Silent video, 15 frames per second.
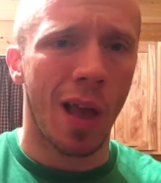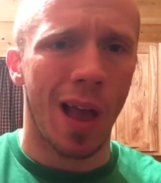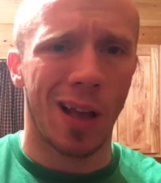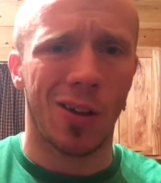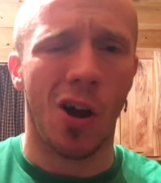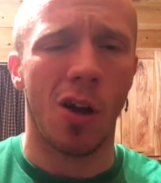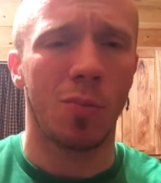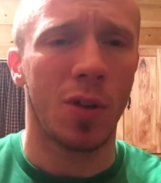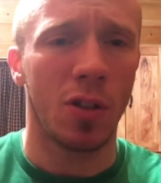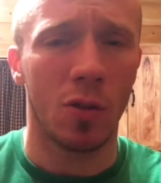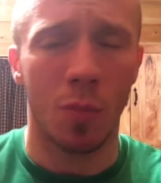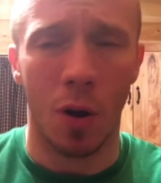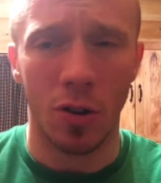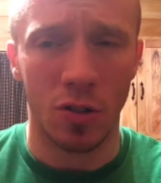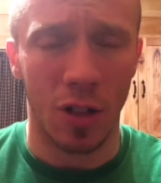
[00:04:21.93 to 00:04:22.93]
And carb killer
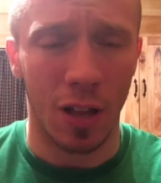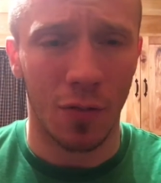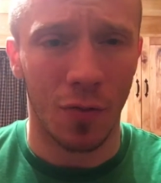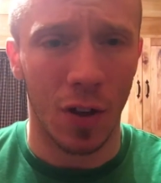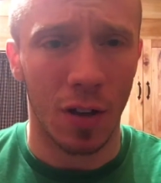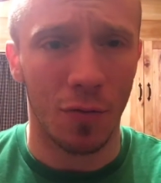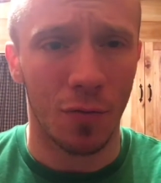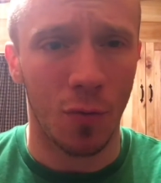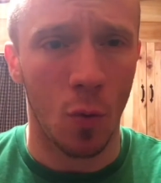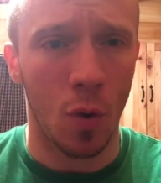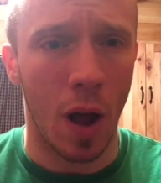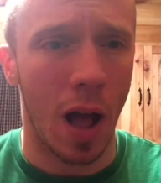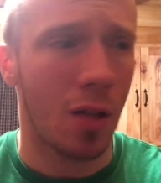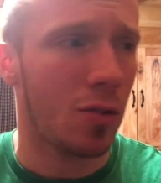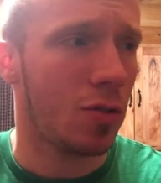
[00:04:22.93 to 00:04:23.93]
bars are like fucking $4 or
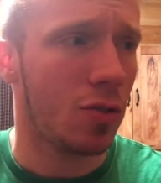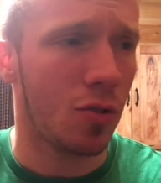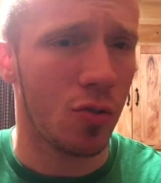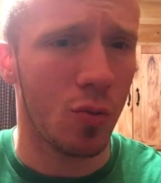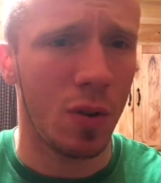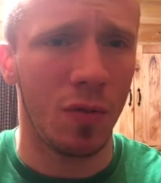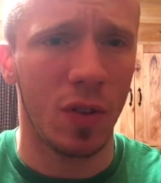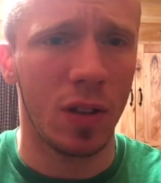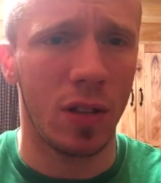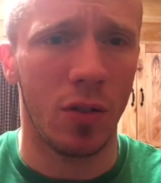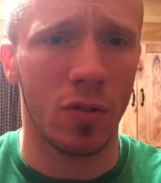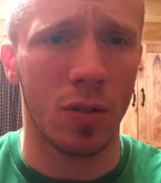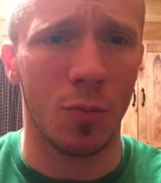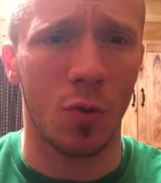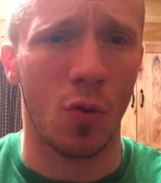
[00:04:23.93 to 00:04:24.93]
$3.50
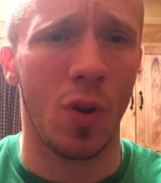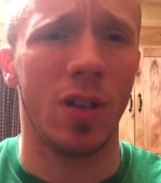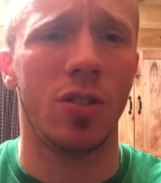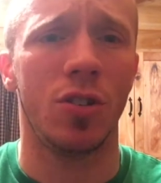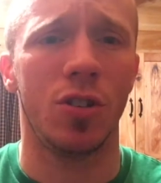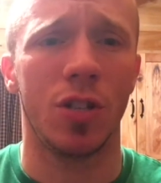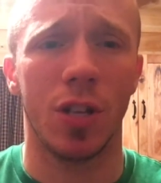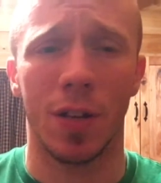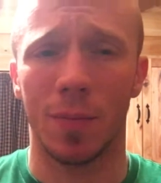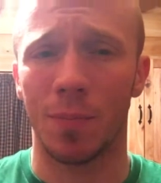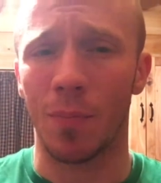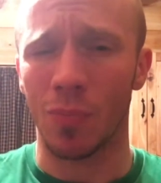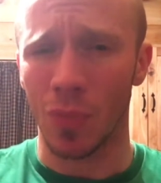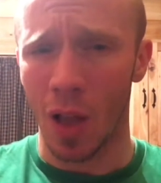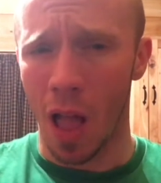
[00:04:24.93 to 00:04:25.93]
or some crazy shit.
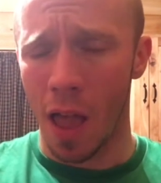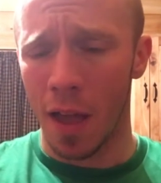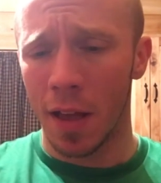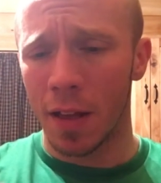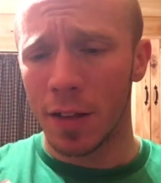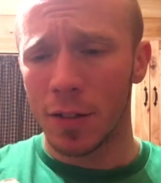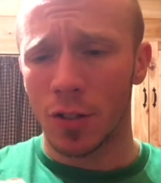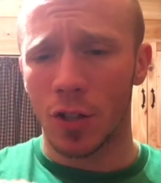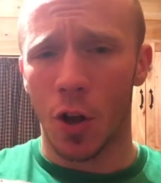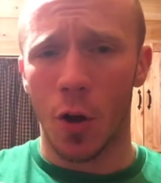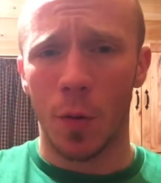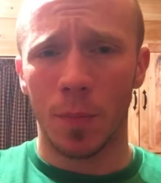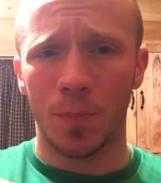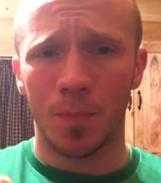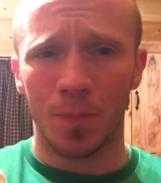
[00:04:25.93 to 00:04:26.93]

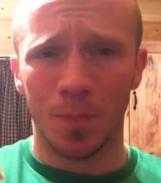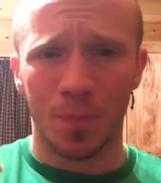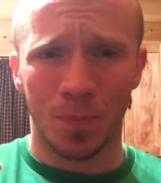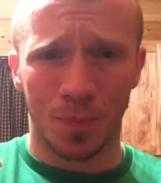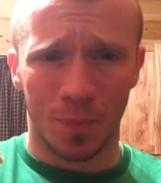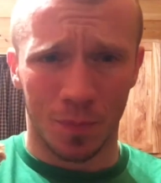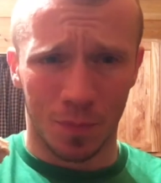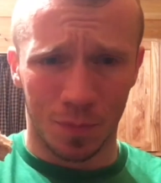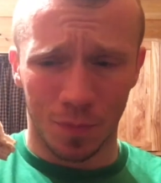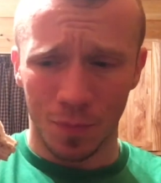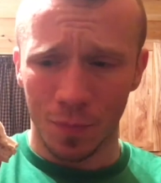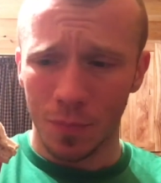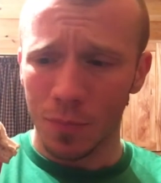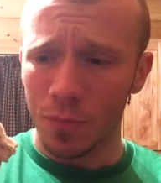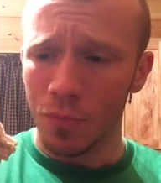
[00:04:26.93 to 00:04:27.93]
So,
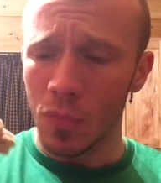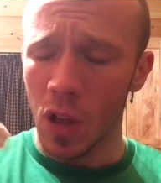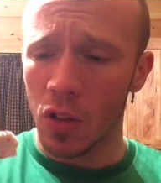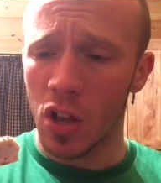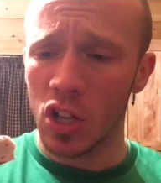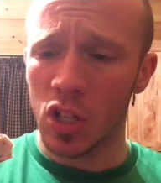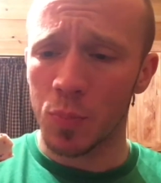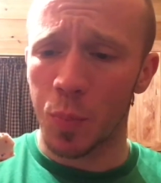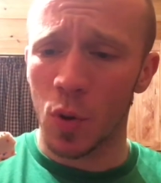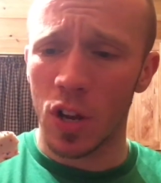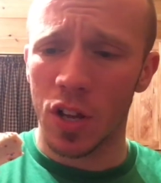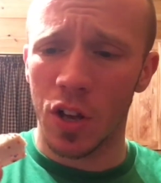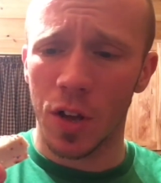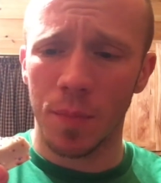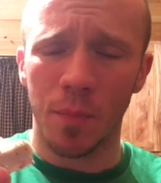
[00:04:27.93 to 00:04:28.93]
this is pretty
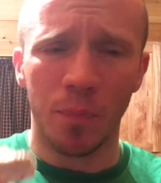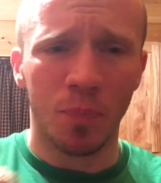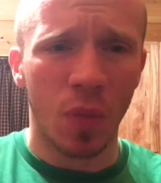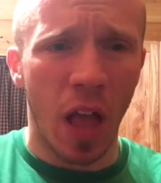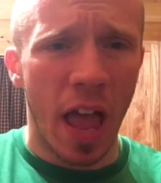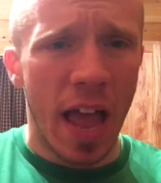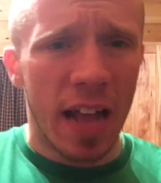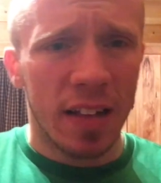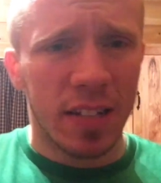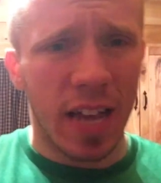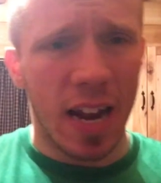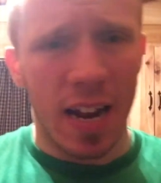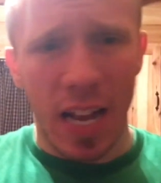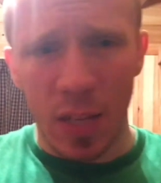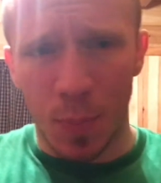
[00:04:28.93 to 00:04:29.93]
good. It's
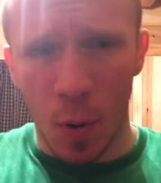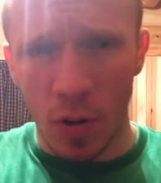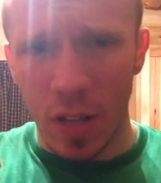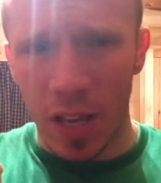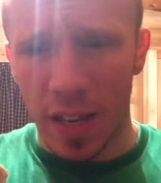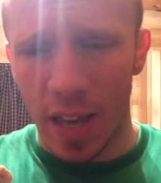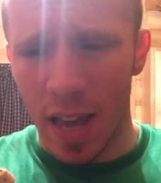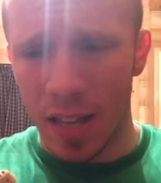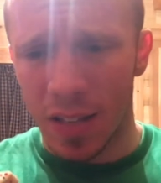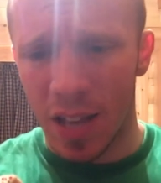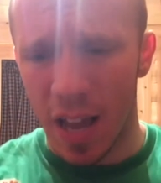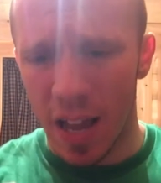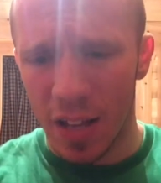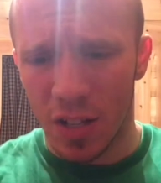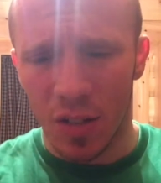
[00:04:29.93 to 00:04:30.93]
got a nice birthday cake
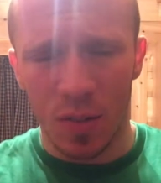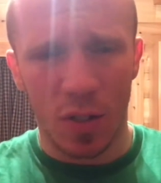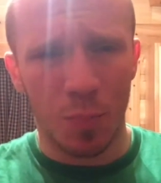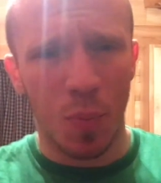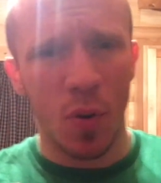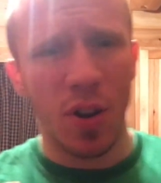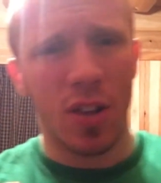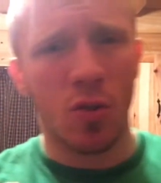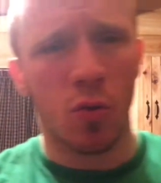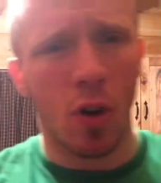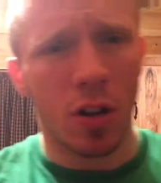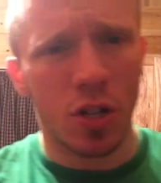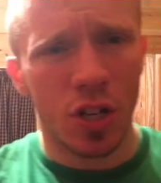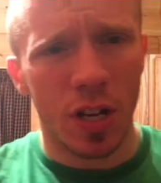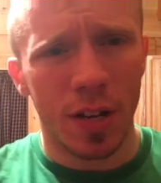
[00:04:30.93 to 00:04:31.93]
taste. It's pretty
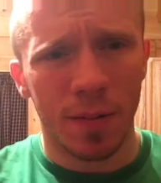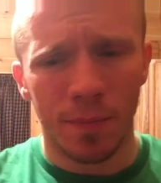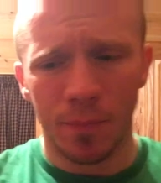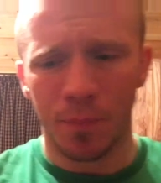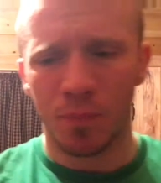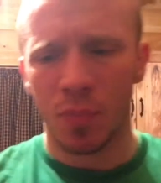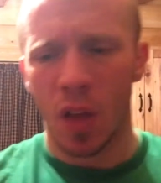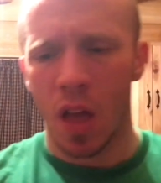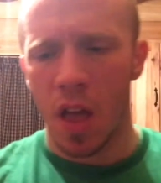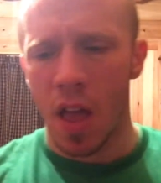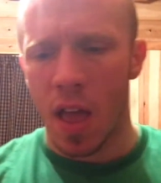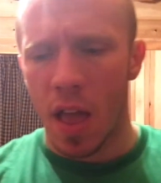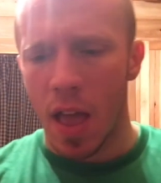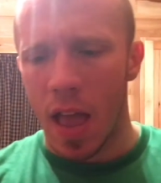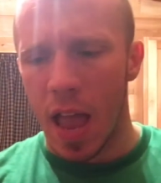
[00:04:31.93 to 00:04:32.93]
crunchy.
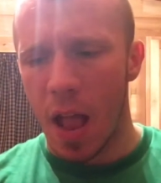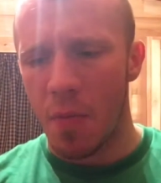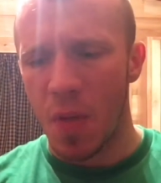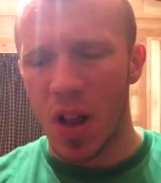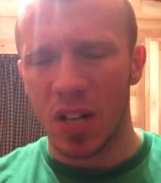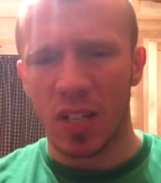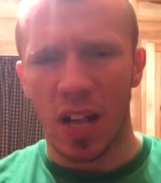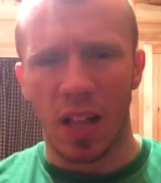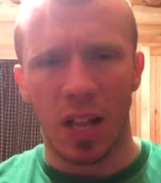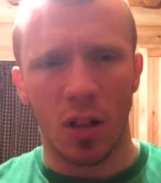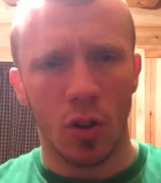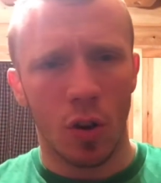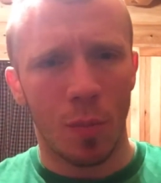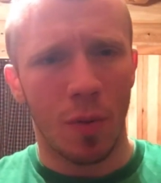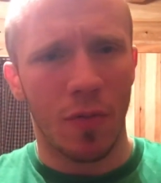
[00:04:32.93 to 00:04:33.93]
And then it's got like a
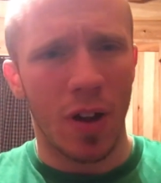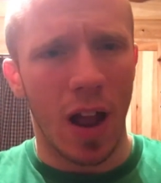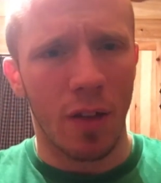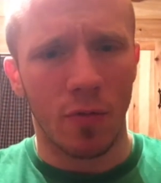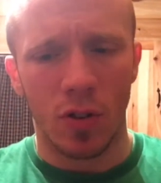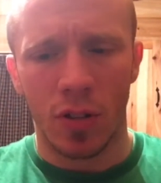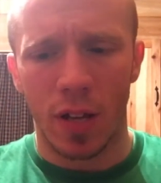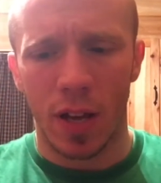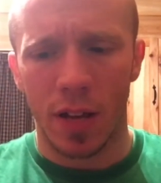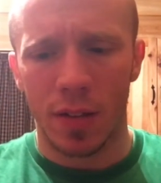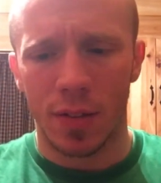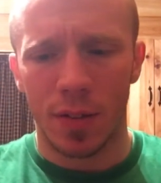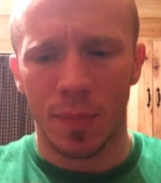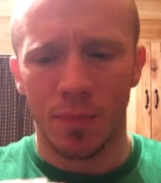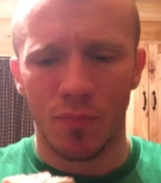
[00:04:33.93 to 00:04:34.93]
little bit of an
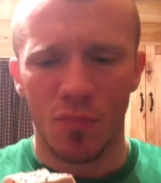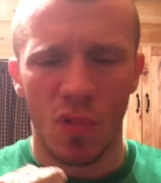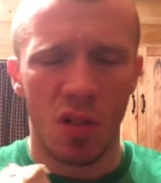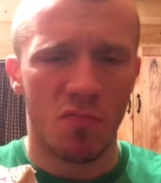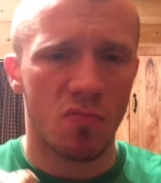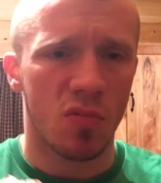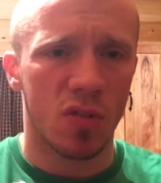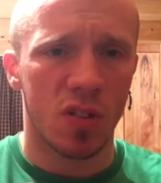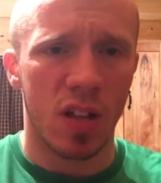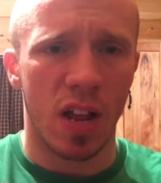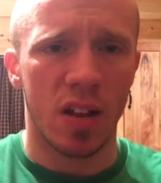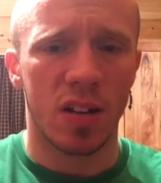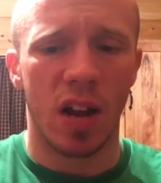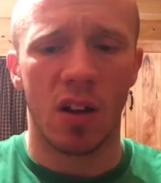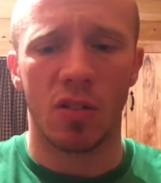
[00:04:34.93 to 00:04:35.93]
aftertaste. It's not
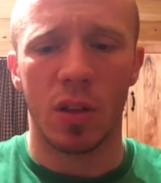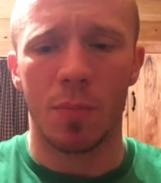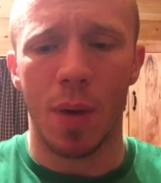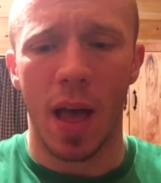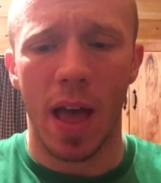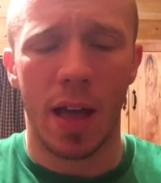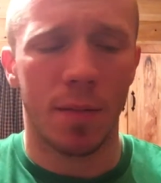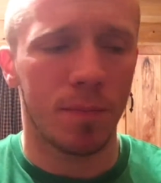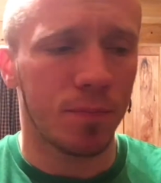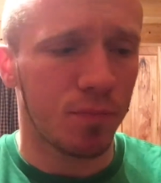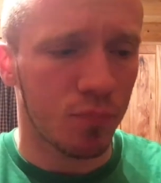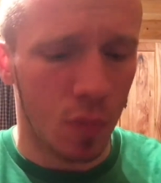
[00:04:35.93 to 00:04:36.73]
entirely bad.